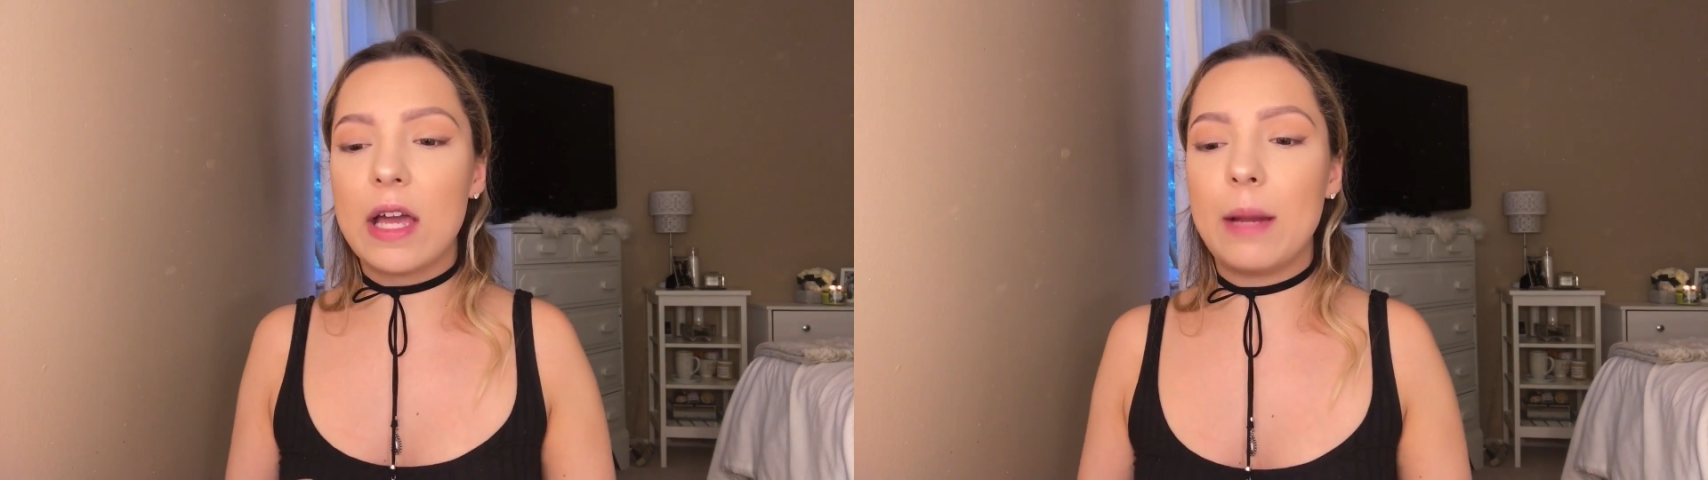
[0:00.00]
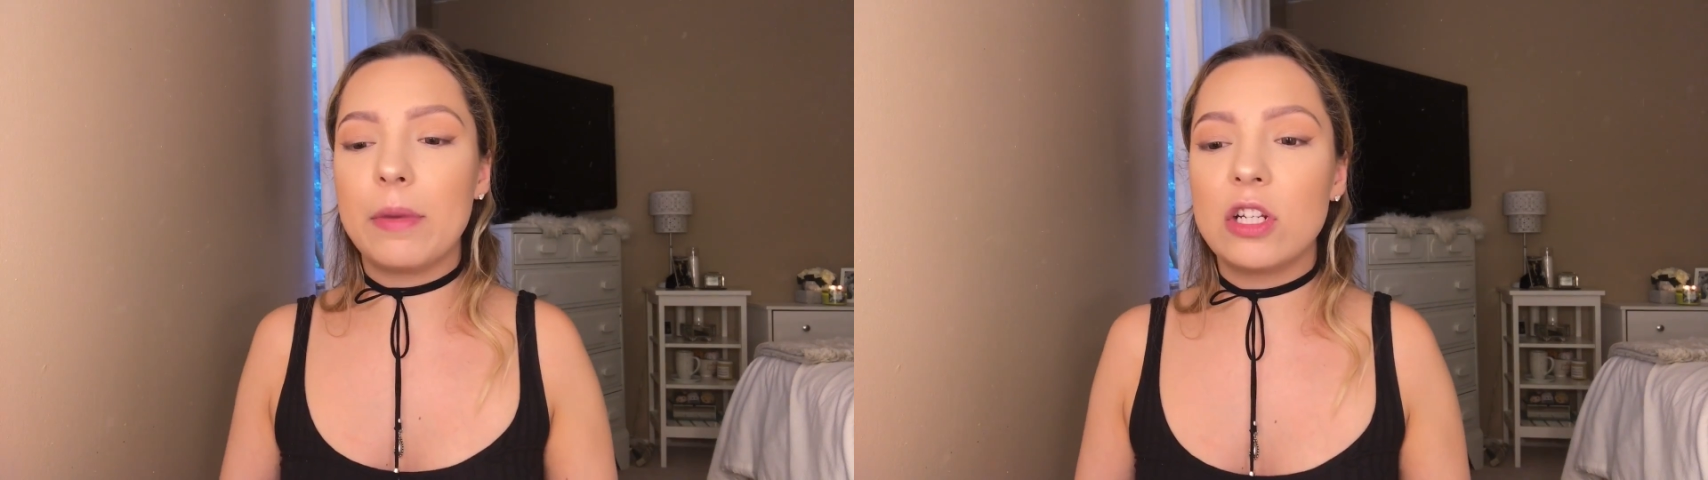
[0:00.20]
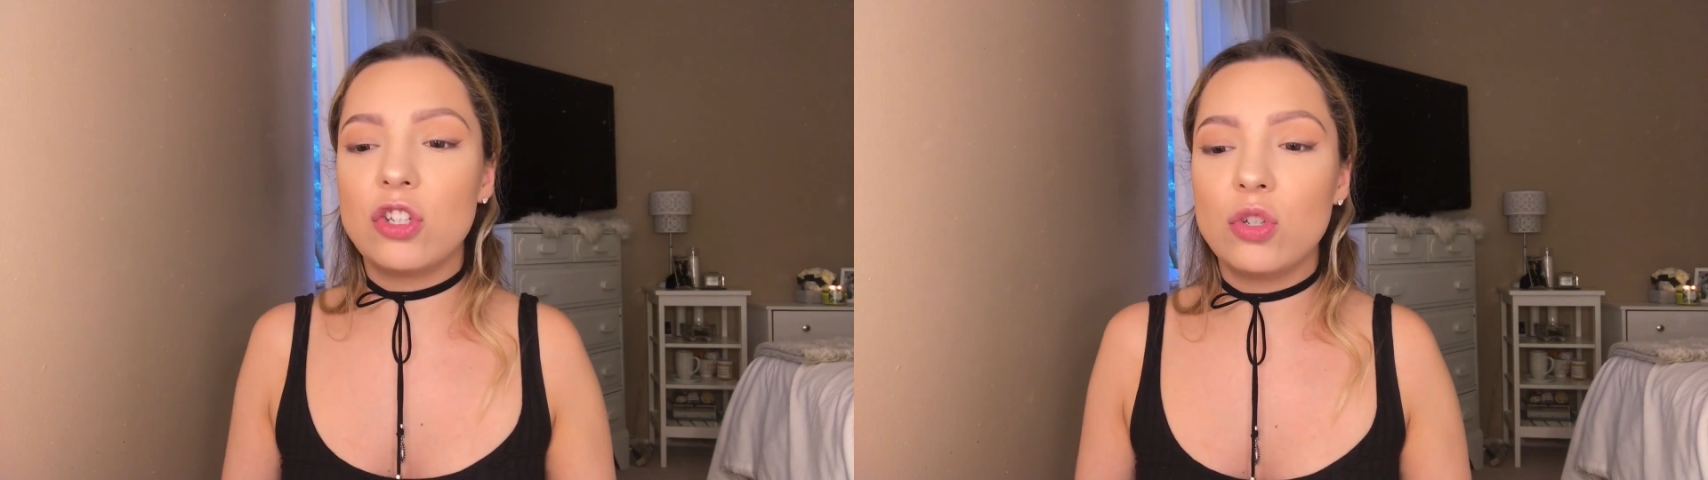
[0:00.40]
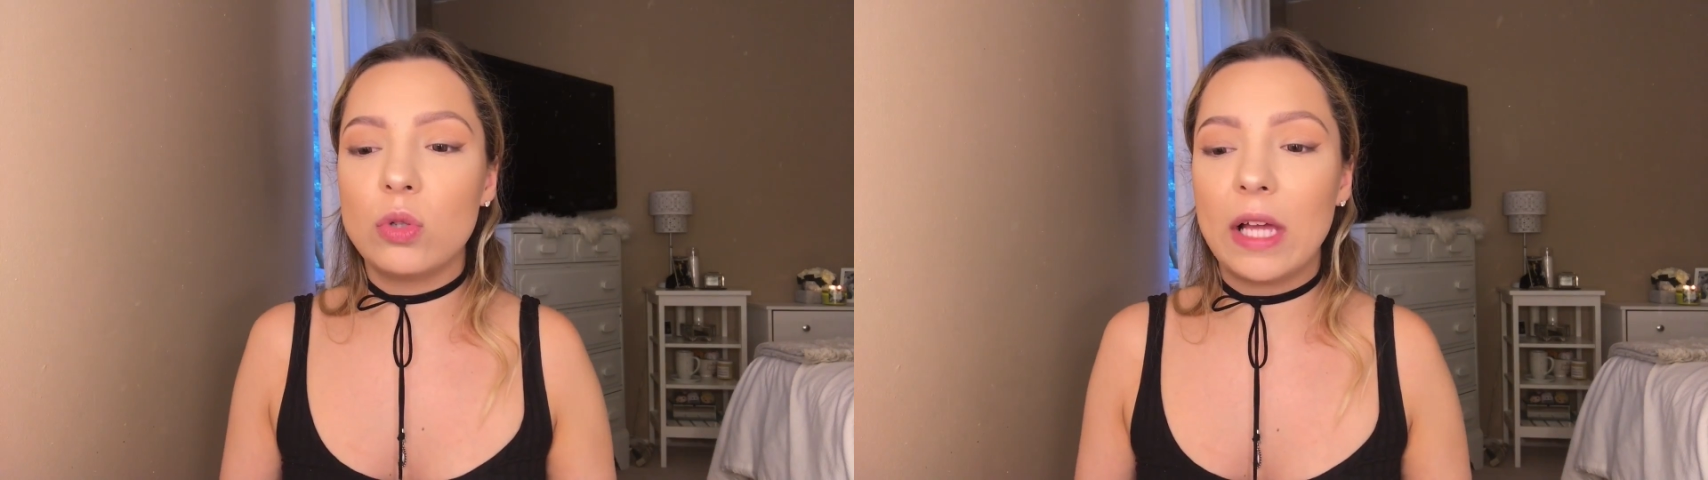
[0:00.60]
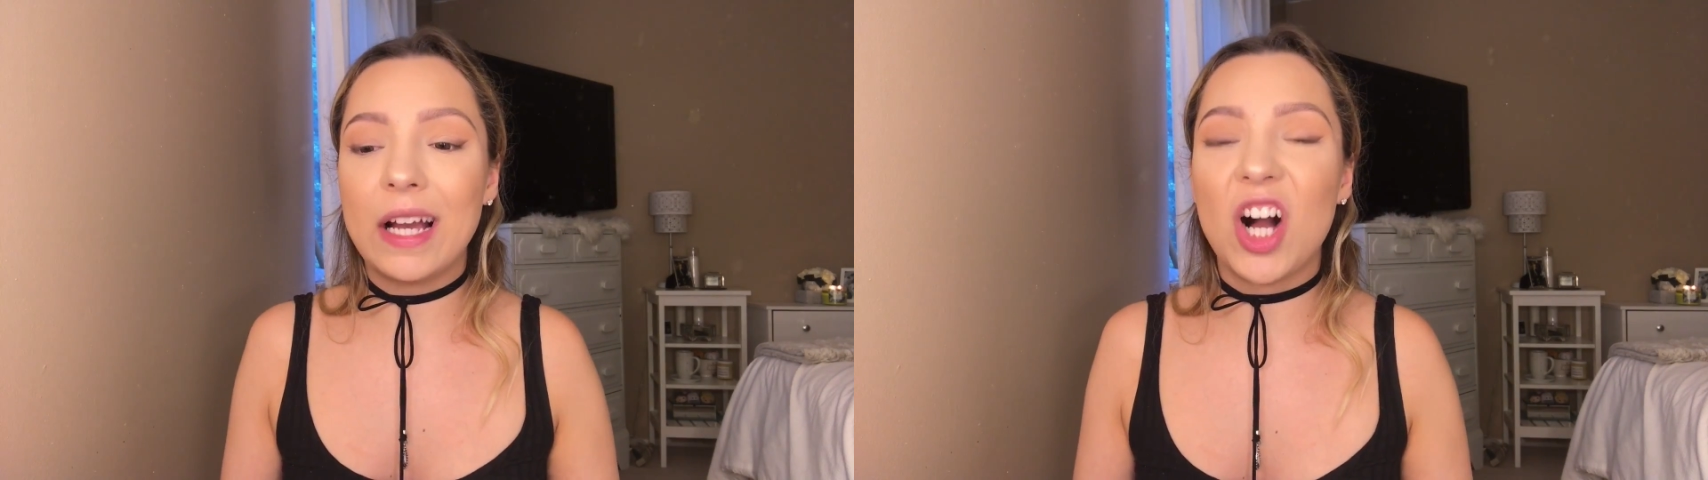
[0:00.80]
and I'm going to do
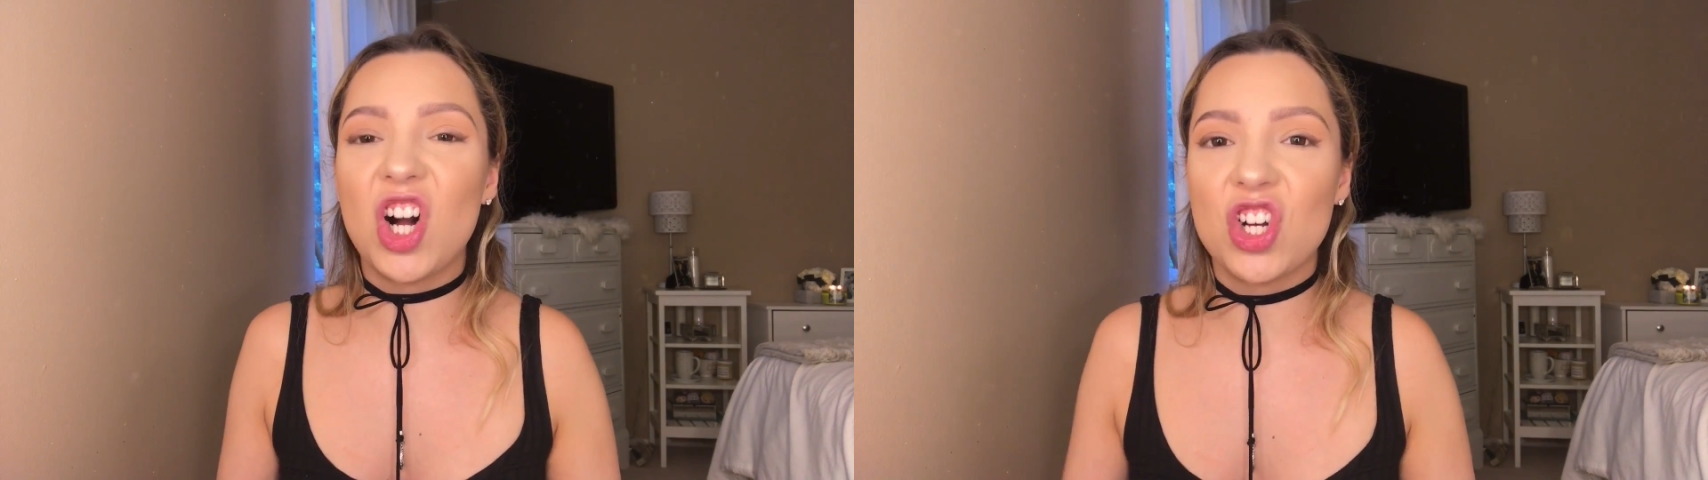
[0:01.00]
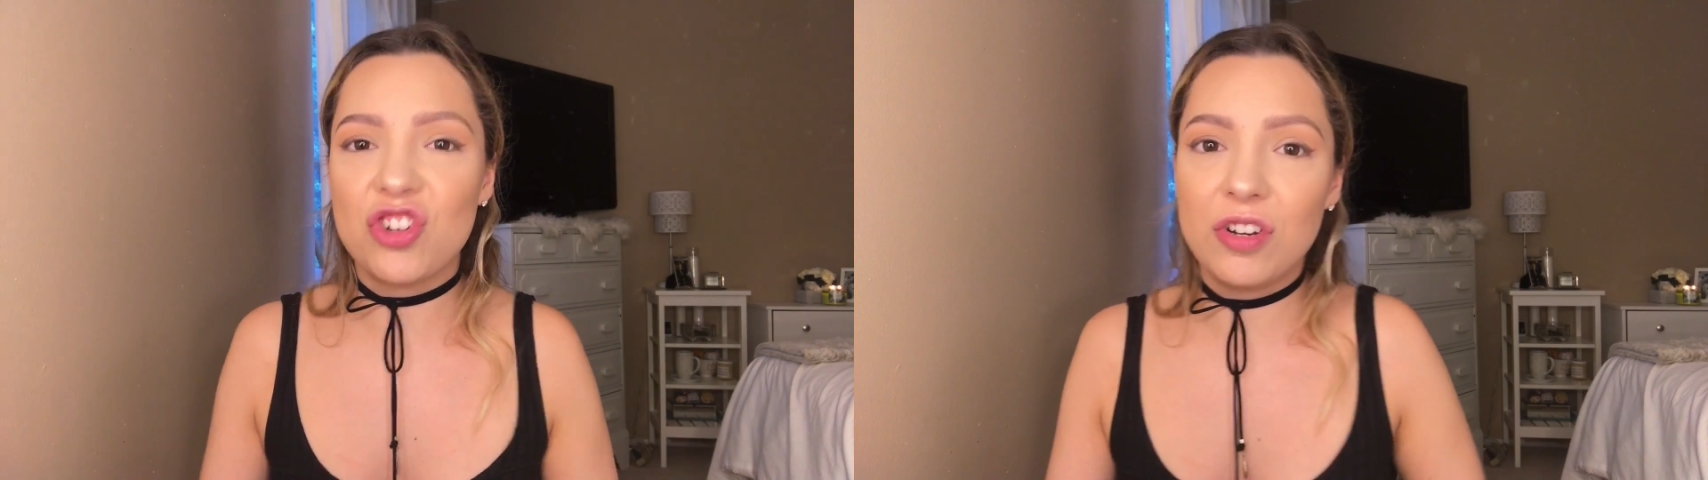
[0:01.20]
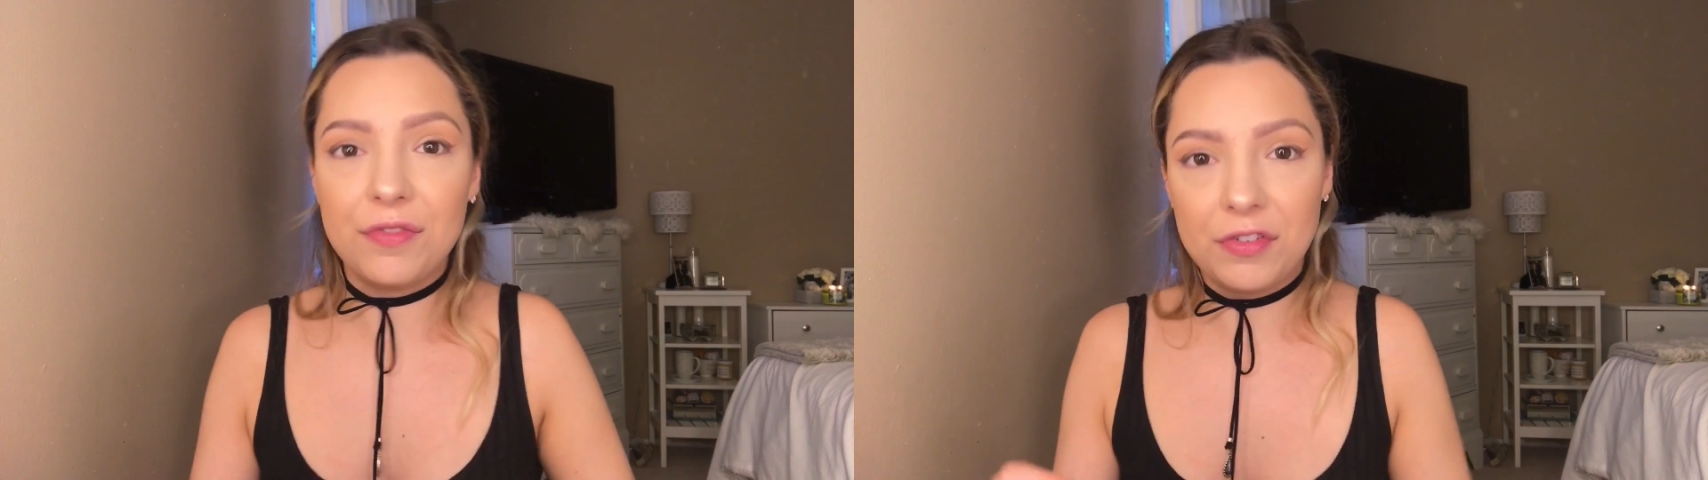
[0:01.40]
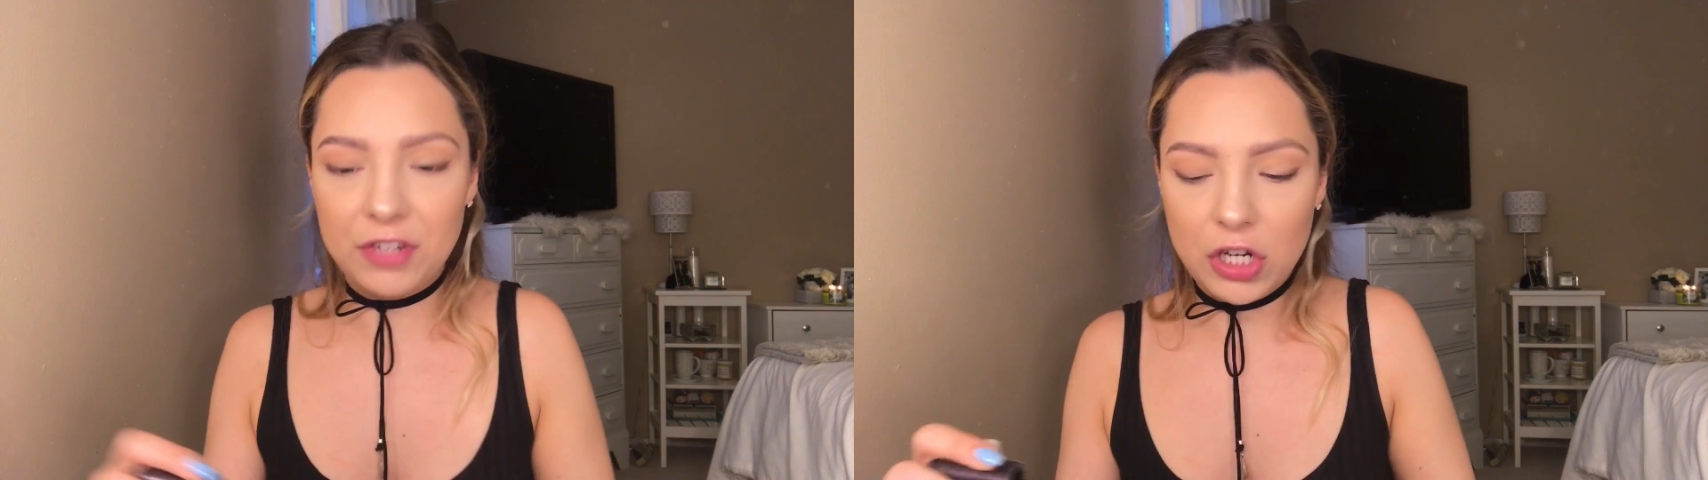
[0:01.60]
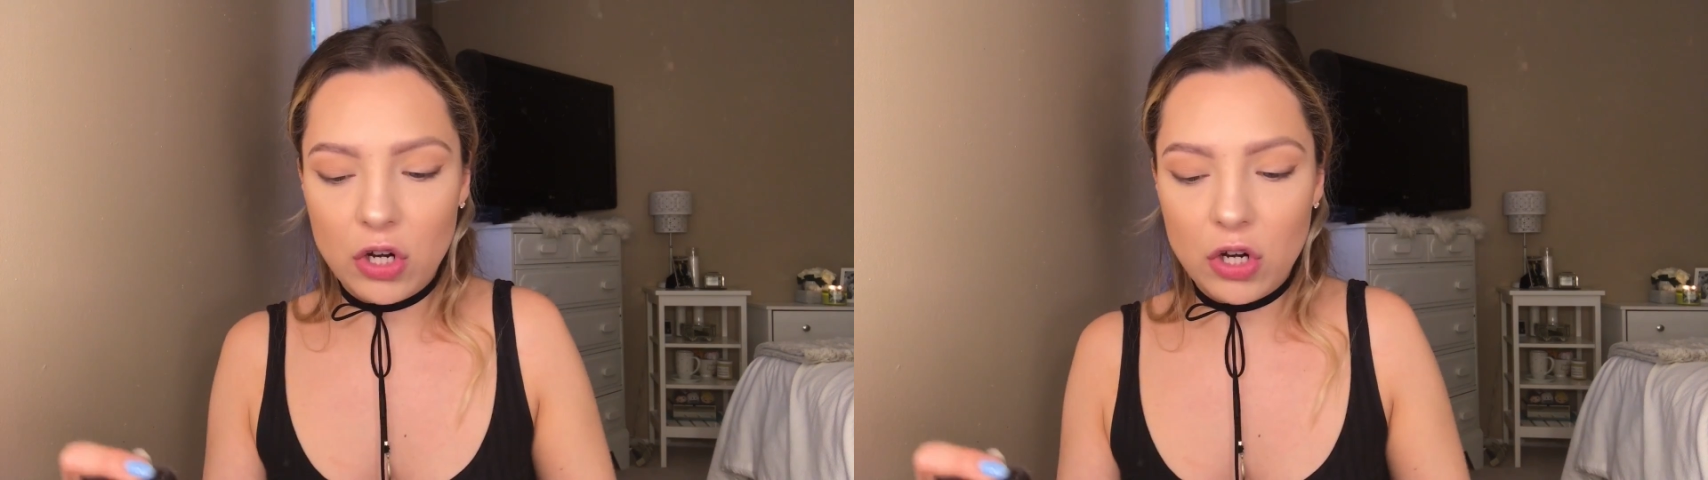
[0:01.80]
like 150